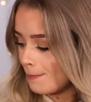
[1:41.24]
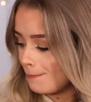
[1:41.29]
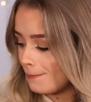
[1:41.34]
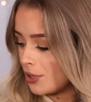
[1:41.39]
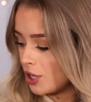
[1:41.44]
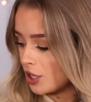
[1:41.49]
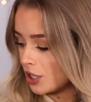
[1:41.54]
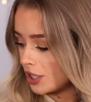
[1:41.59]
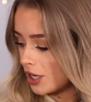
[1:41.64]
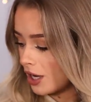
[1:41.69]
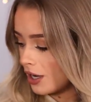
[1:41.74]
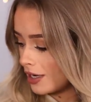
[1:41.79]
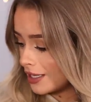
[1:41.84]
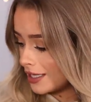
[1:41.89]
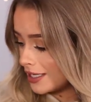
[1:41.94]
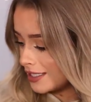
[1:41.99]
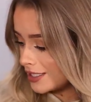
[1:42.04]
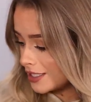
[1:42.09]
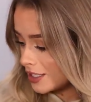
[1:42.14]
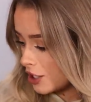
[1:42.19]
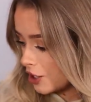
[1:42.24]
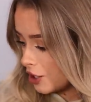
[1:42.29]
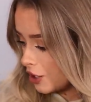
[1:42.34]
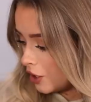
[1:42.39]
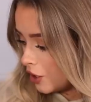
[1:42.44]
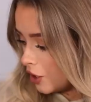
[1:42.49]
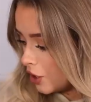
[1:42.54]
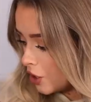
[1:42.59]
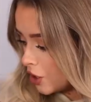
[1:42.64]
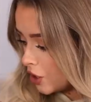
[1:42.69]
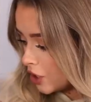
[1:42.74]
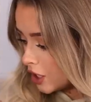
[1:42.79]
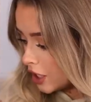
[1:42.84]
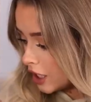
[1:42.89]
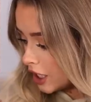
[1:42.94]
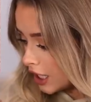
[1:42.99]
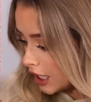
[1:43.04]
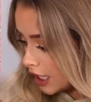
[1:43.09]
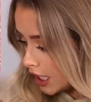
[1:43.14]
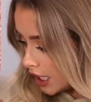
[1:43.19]
But guys,
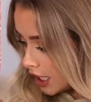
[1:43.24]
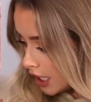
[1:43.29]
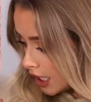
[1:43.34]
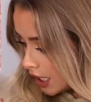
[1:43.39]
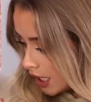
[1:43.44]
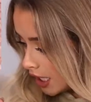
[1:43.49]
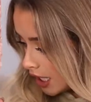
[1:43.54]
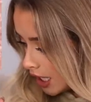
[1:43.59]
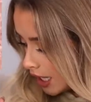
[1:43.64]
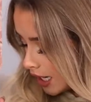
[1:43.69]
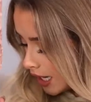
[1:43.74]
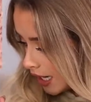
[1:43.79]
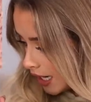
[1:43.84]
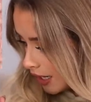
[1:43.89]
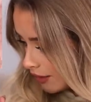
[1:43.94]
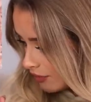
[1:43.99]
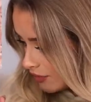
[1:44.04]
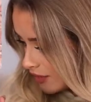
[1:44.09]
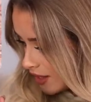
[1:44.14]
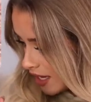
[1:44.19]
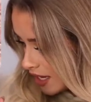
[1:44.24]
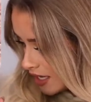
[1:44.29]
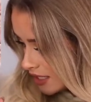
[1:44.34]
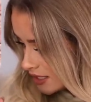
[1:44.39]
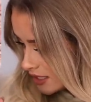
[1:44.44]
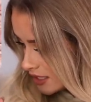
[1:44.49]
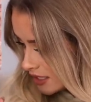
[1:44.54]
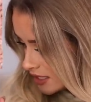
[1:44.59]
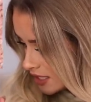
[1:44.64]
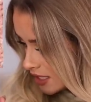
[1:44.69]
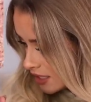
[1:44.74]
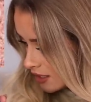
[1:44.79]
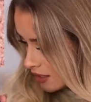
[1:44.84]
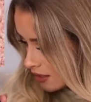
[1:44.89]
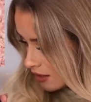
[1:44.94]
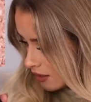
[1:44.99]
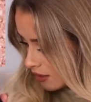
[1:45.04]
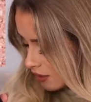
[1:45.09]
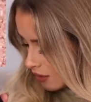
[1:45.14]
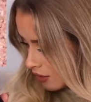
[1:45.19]
look at this.
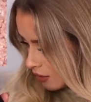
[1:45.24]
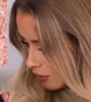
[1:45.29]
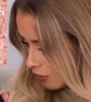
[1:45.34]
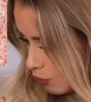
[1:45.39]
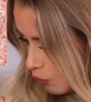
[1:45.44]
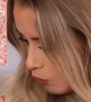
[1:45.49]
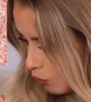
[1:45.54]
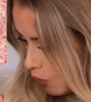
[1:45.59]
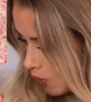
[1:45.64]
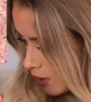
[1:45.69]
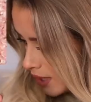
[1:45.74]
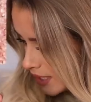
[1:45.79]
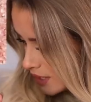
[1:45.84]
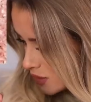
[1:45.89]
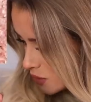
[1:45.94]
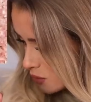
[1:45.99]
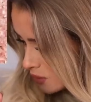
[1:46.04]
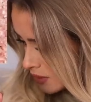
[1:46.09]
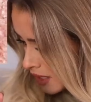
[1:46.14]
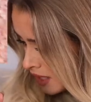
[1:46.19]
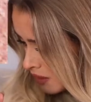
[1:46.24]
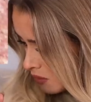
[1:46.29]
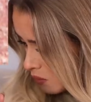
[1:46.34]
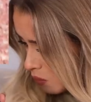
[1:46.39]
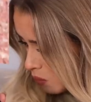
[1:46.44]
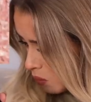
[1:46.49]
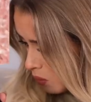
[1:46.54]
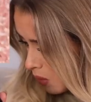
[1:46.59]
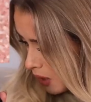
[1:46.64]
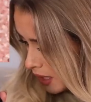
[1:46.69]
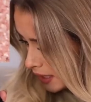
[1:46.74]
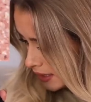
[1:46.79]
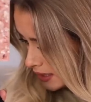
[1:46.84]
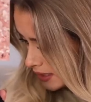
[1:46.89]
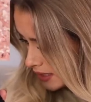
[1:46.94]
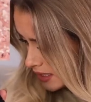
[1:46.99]
What is all that white